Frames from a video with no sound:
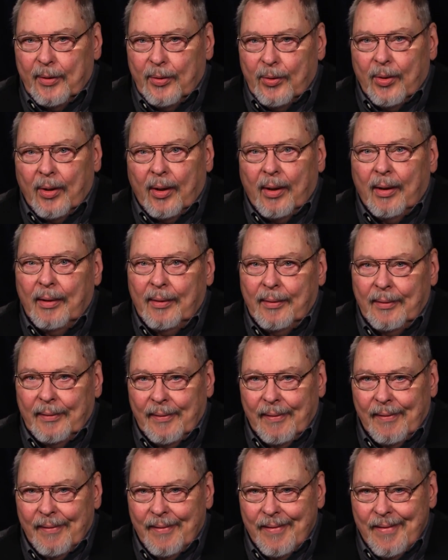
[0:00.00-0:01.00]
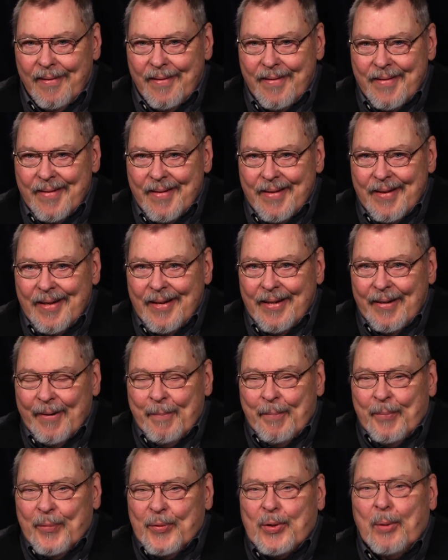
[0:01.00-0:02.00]
door.
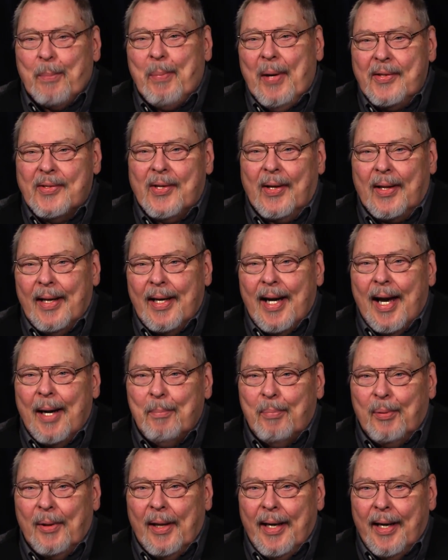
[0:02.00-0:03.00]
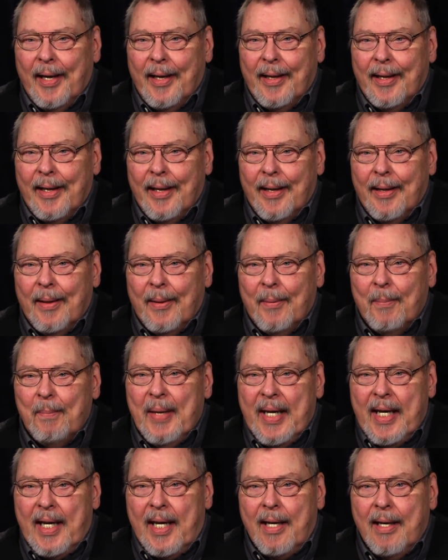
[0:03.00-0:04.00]
So basically, I'm playing
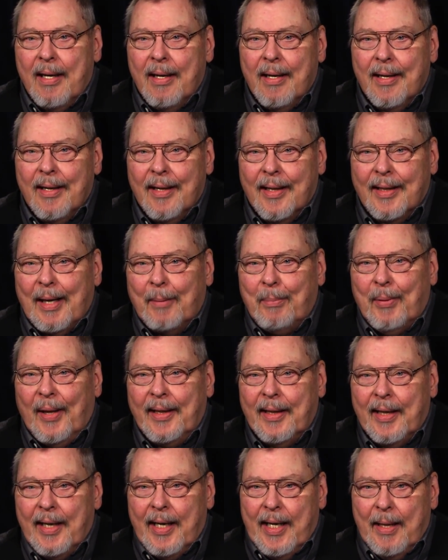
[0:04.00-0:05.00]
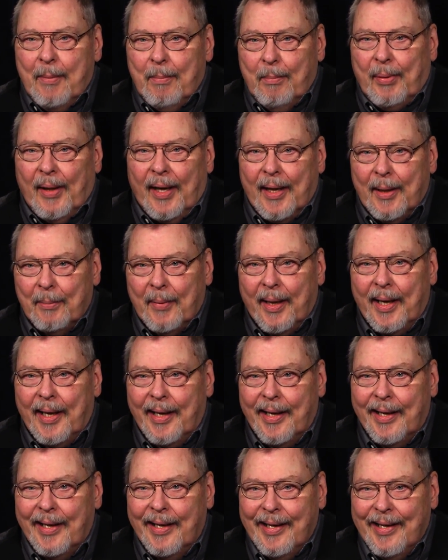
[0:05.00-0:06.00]
me and I'm playing him playing
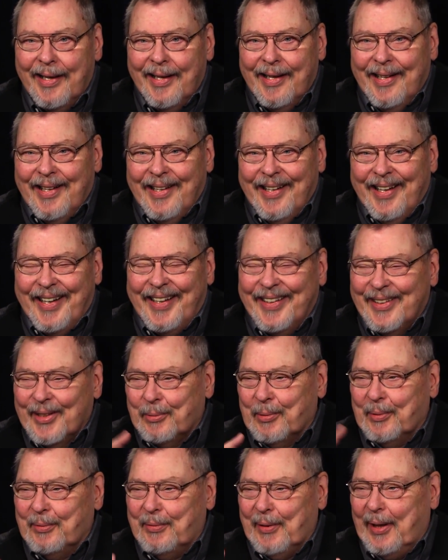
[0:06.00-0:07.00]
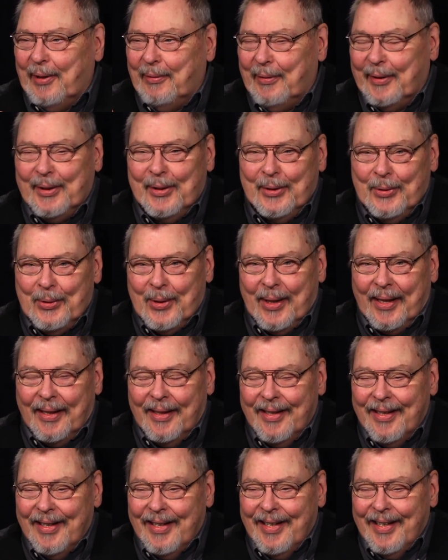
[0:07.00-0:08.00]
me in the revolving
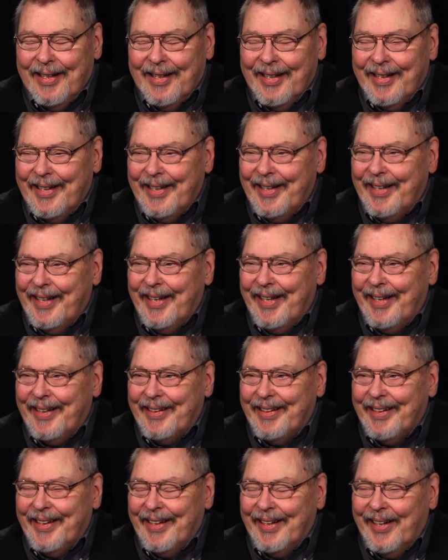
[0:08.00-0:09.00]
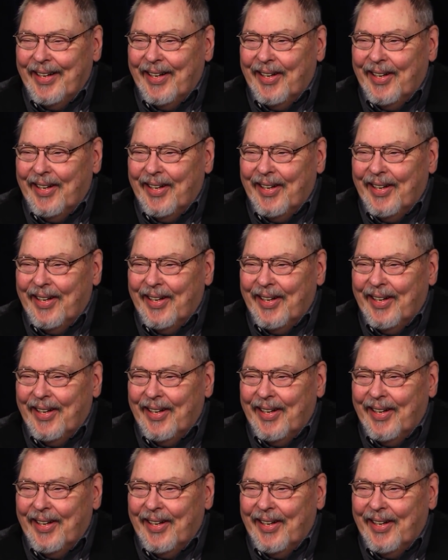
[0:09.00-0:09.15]
door. And,